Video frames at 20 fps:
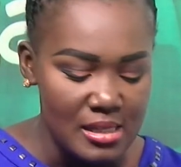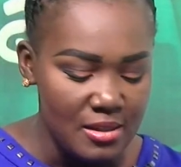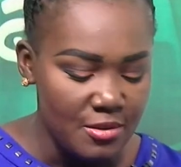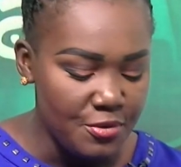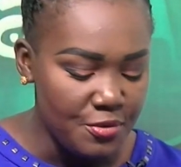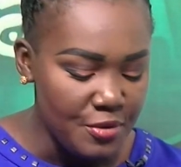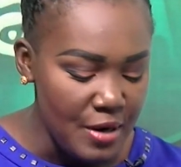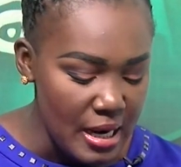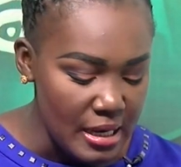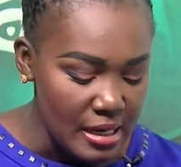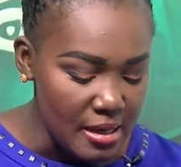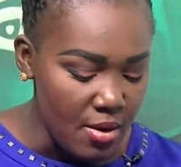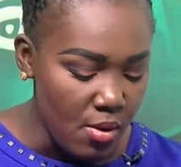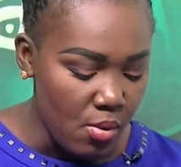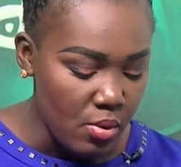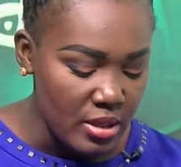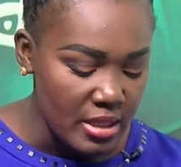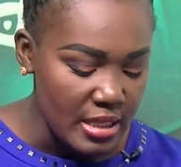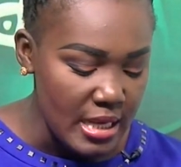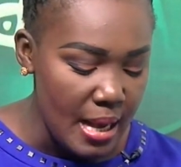Frank
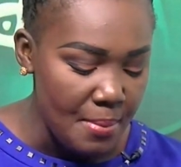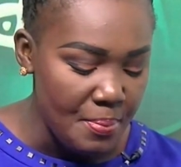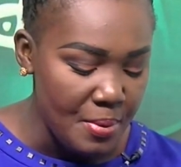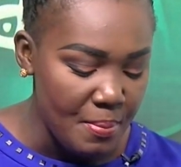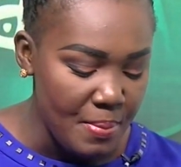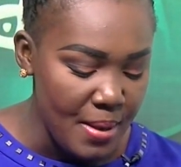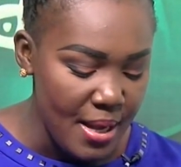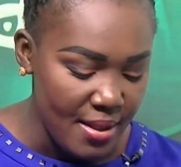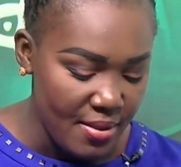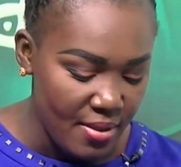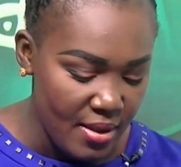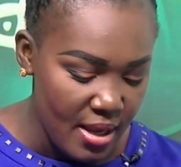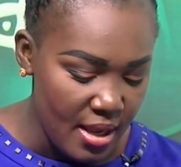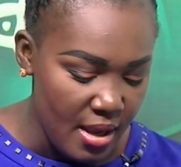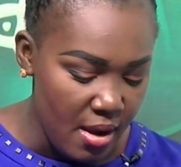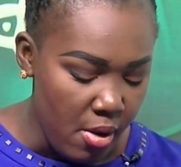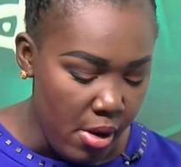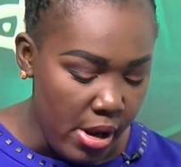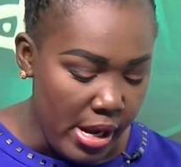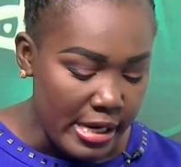was say happy birthday
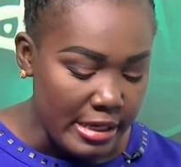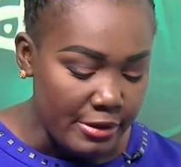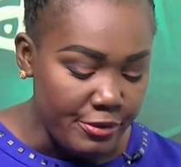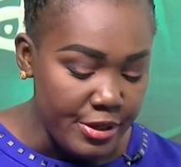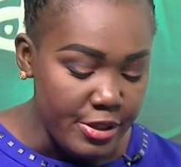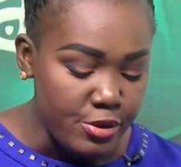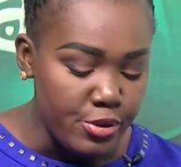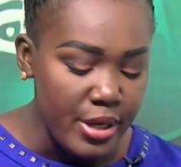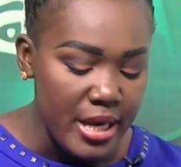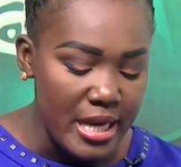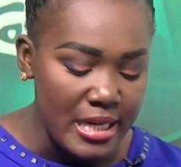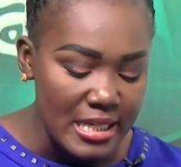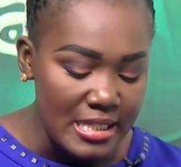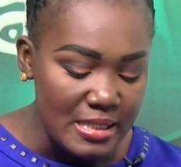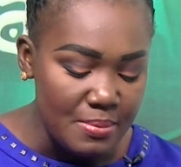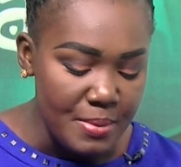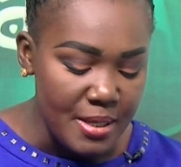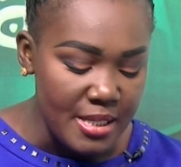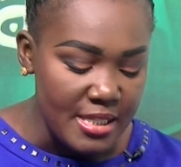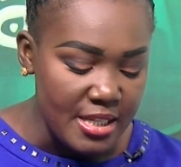afen so
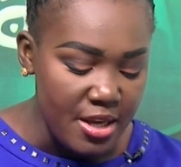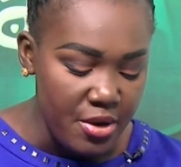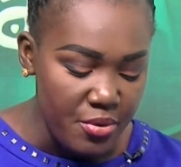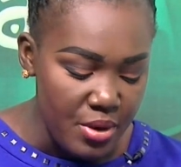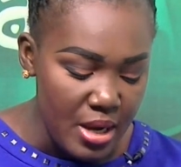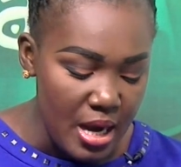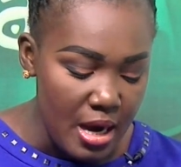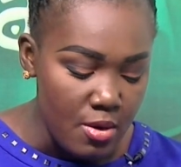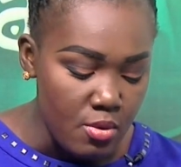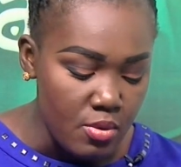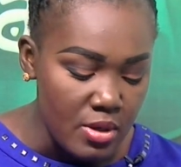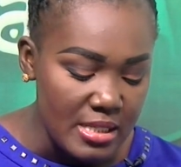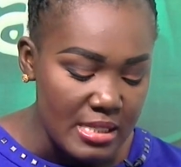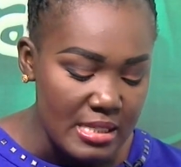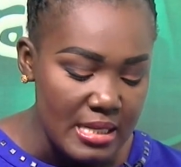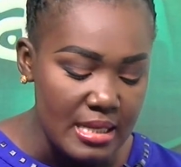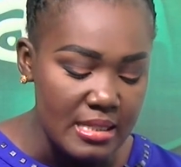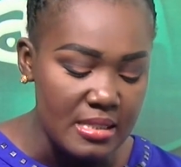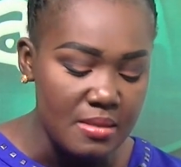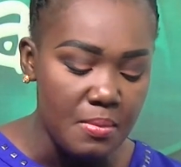Elizabeth Teria was
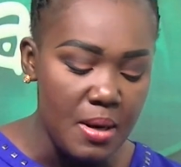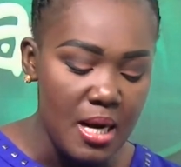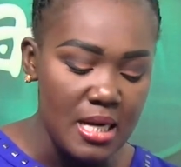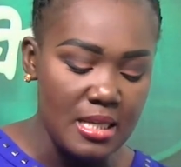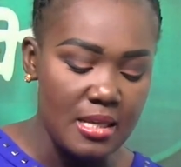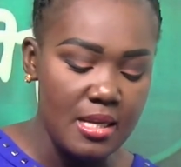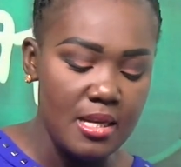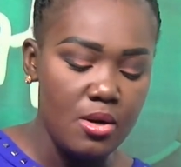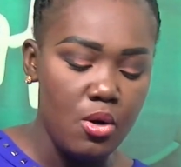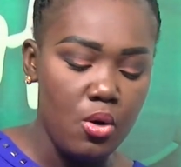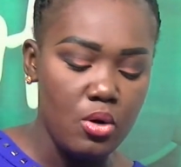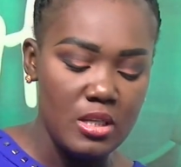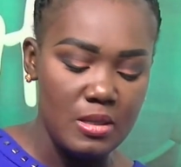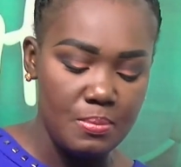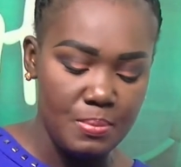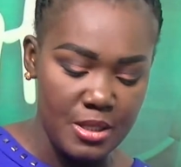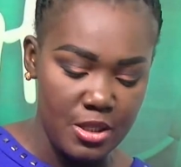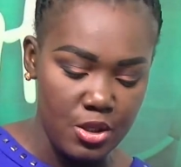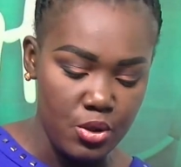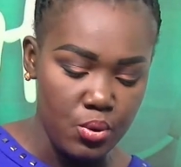Saint Martin
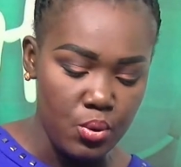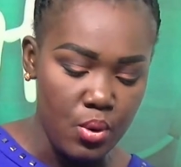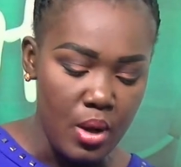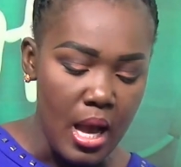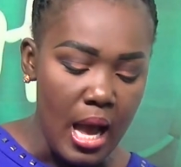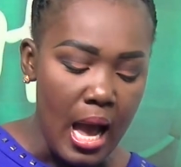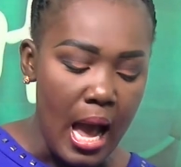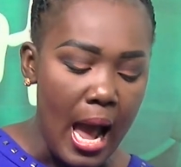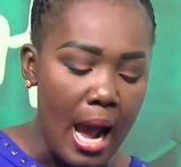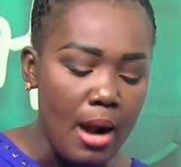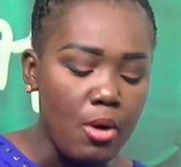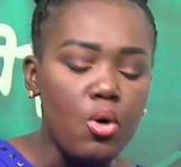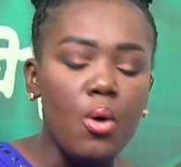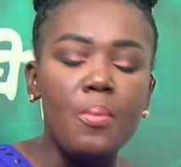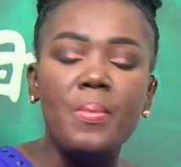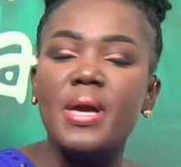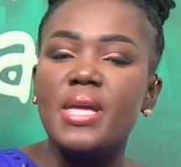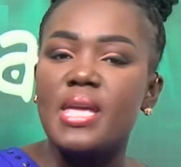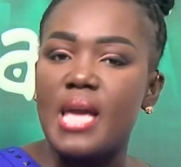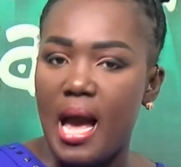Hospital
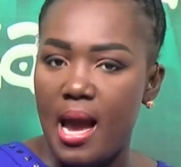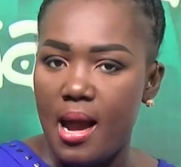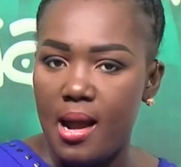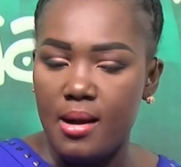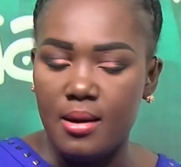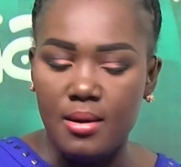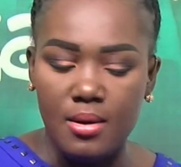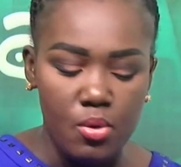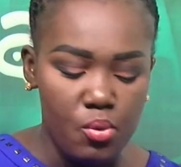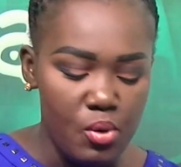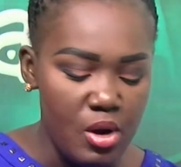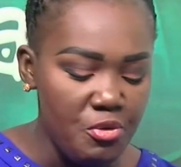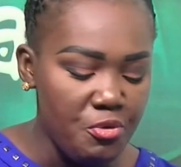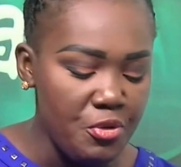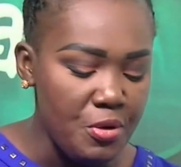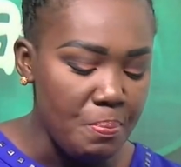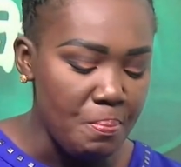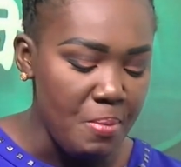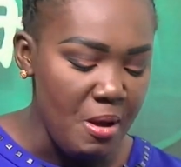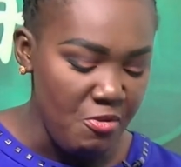agomenya we
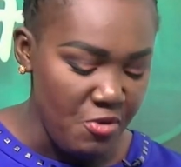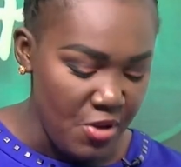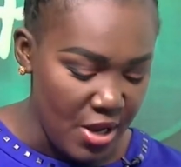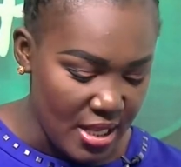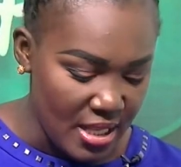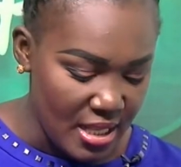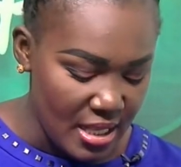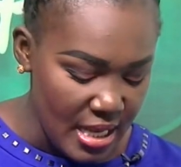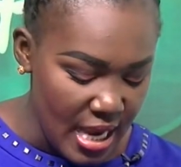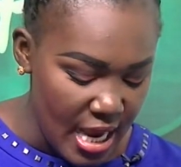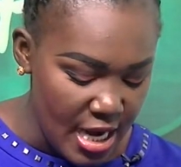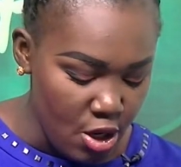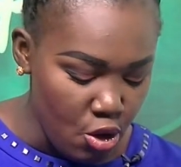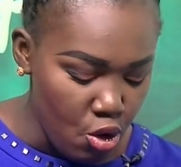free perfect any